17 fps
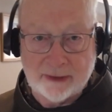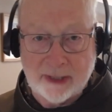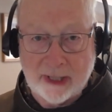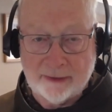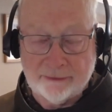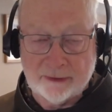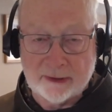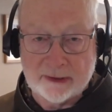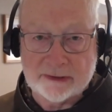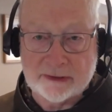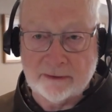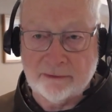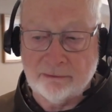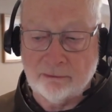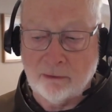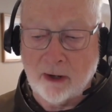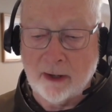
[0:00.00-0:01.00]
Catholics to
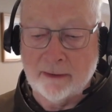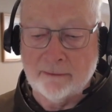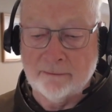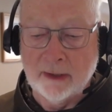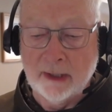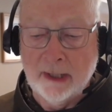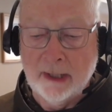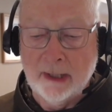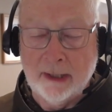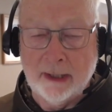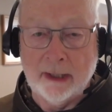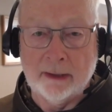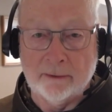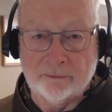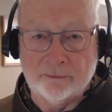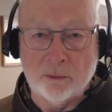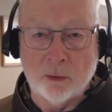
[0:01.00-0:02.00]
thrive,
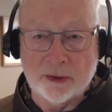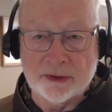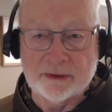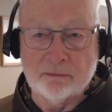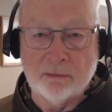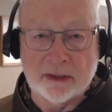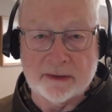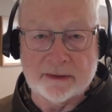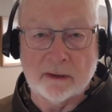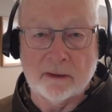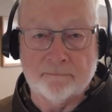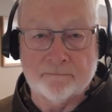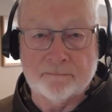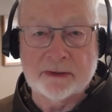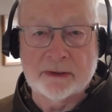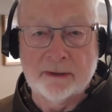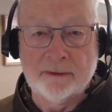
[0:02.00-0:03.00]
and of course
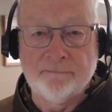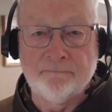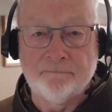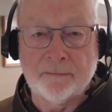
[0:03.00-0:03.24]
Muslims.